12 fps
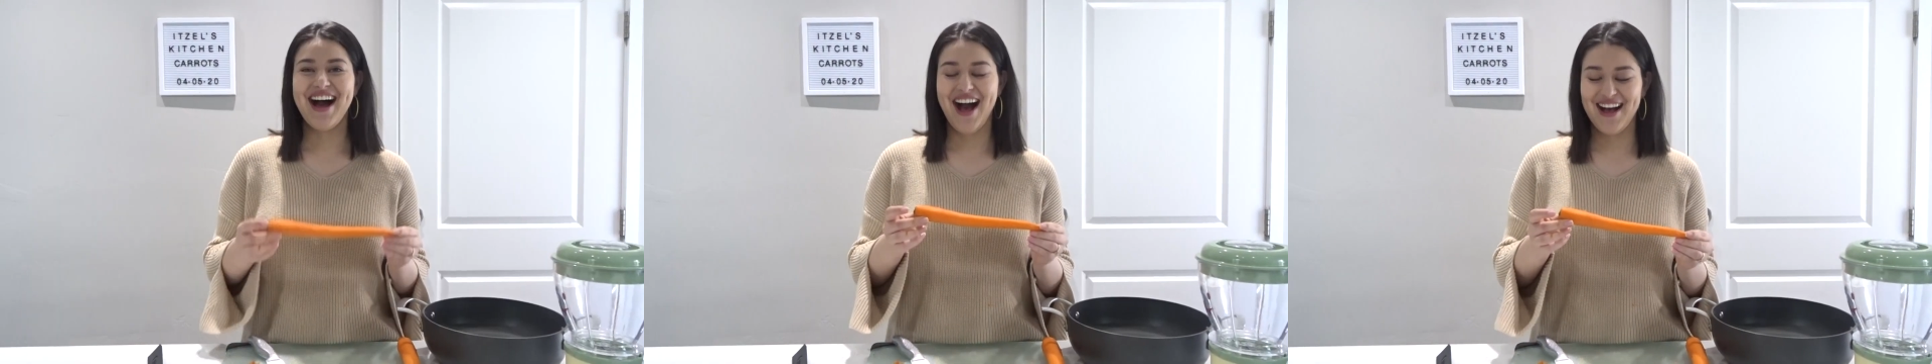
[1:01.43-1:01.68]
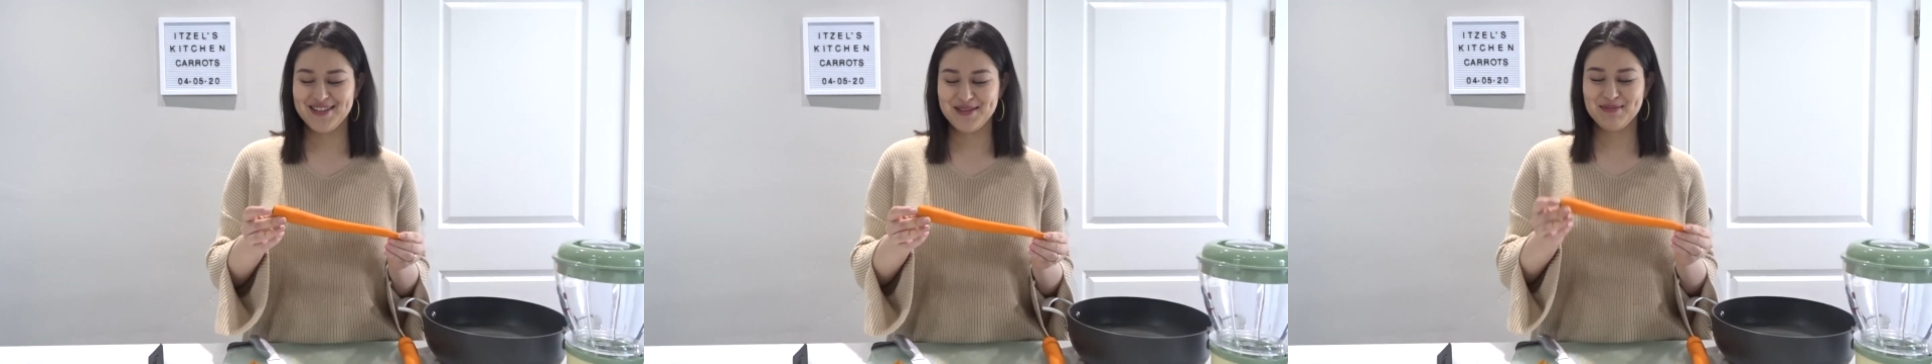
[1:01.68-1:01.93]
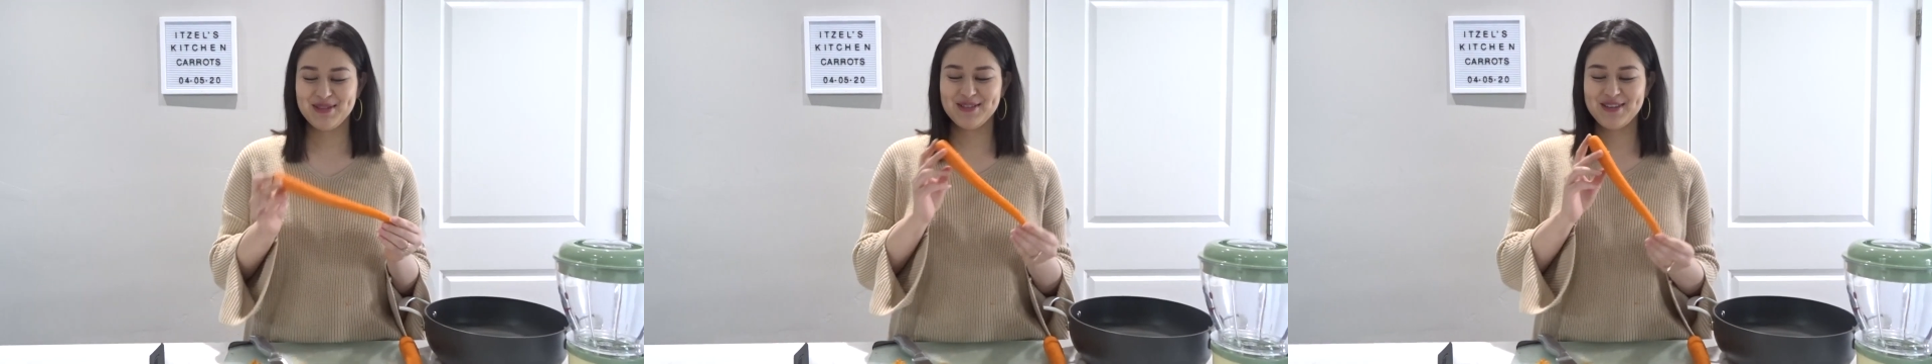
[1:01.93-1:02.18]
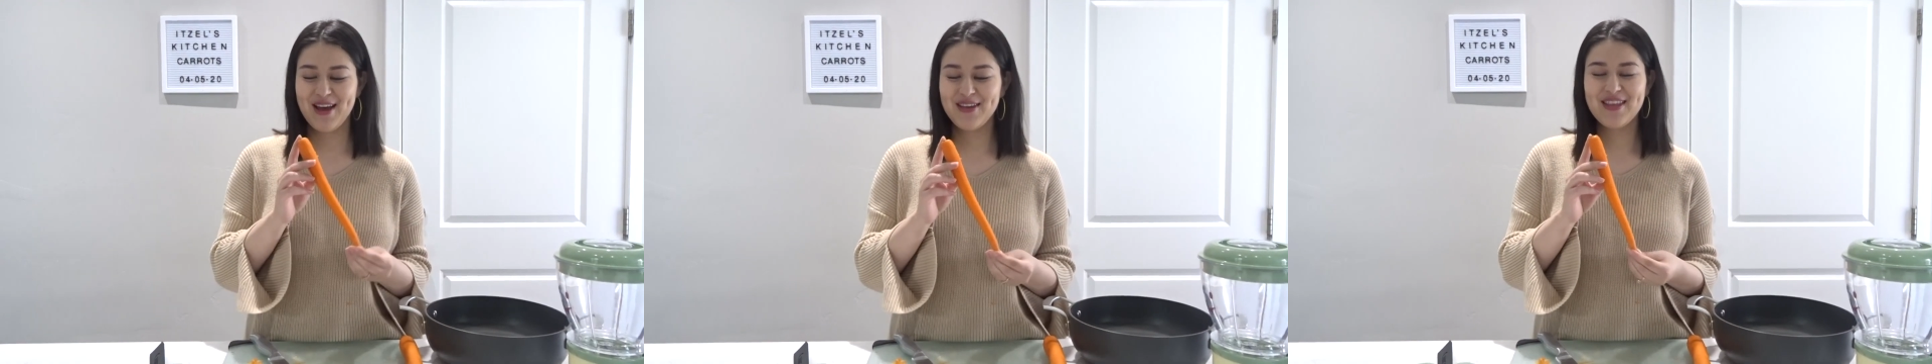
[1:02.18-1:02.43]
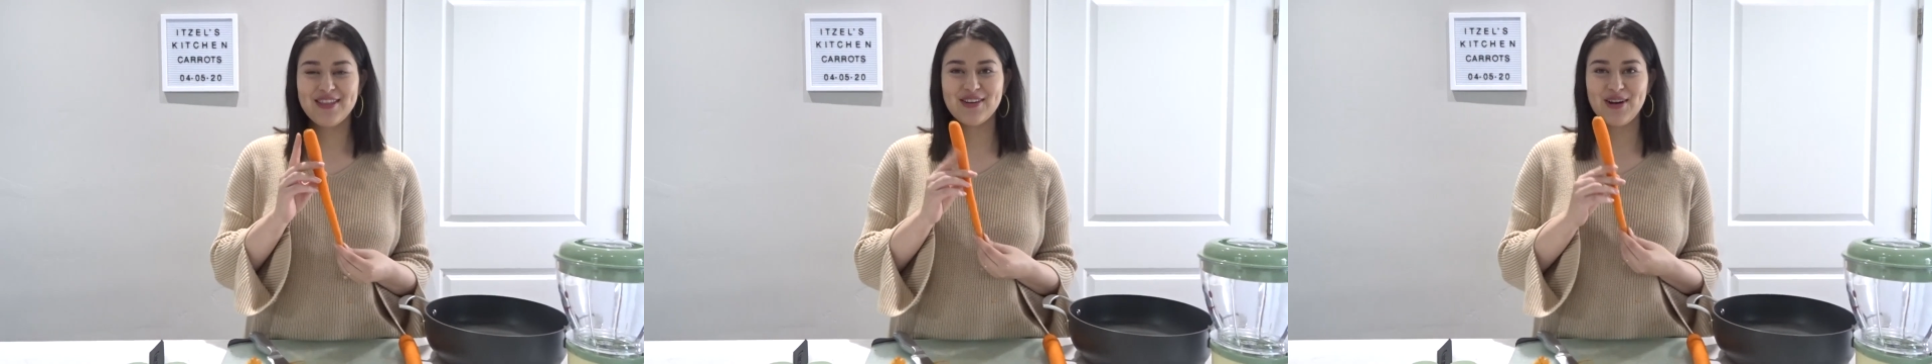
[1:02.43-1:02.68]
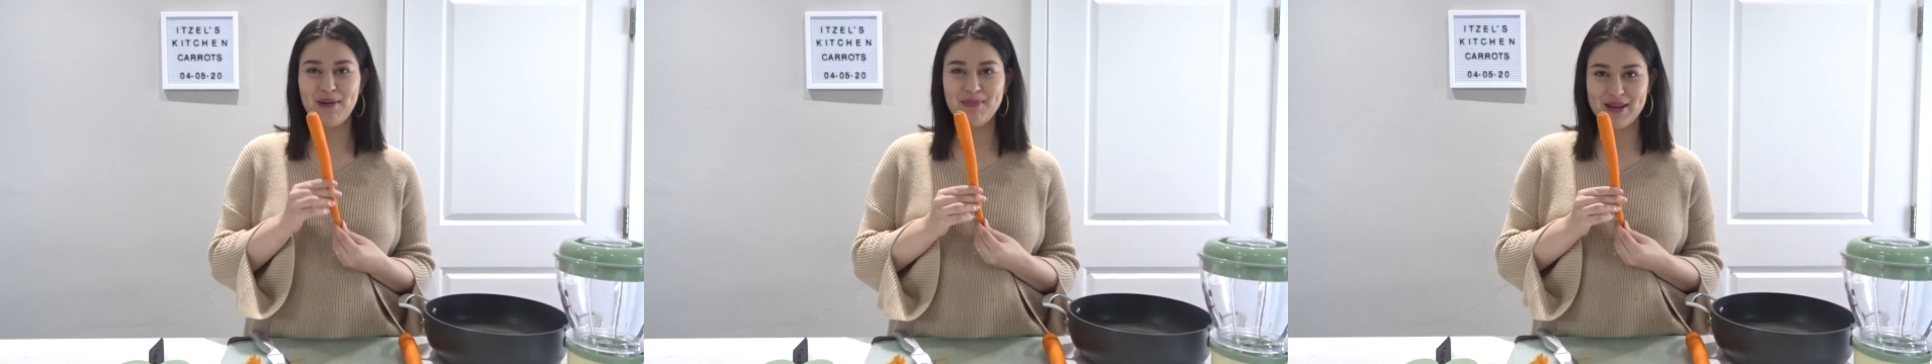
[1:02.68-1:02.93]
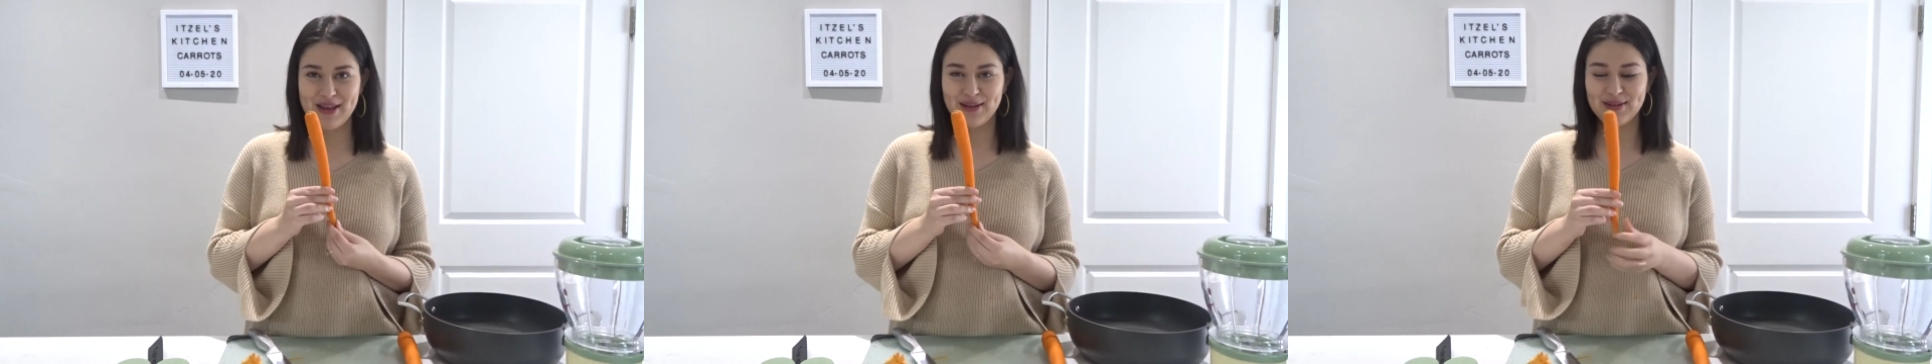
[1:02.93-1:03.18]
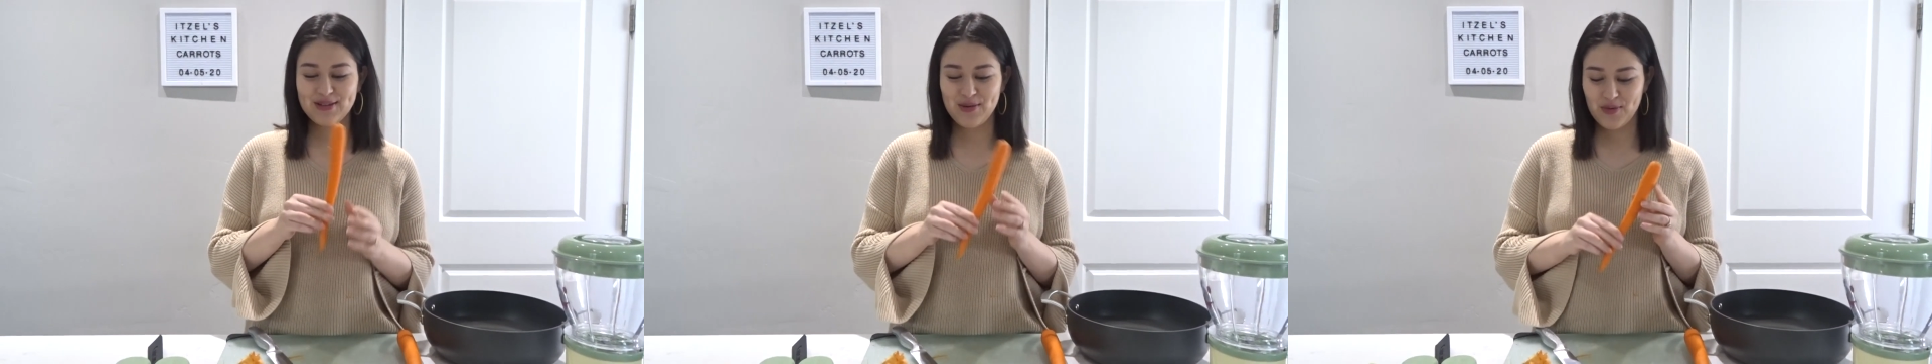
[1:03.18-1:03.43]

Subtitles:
Awesome, so now that they're all peeled,